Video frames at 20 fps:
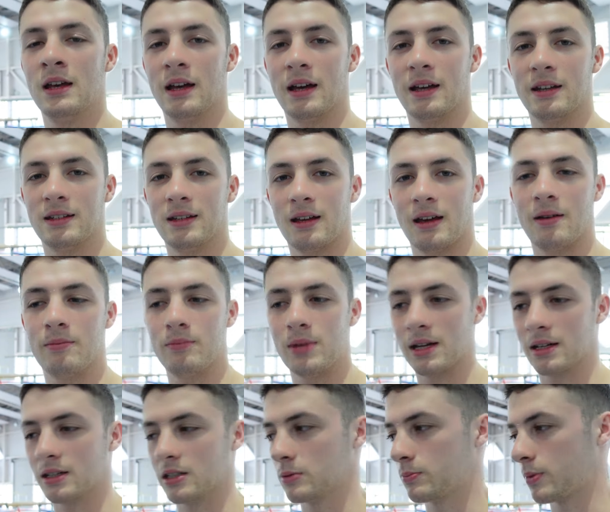and
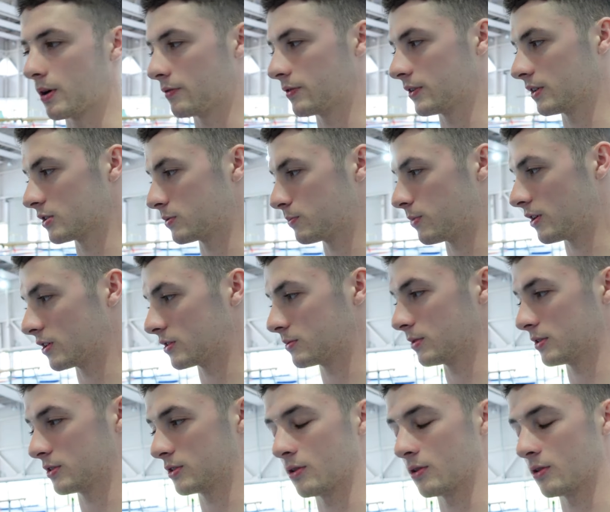make it as perfect as possible.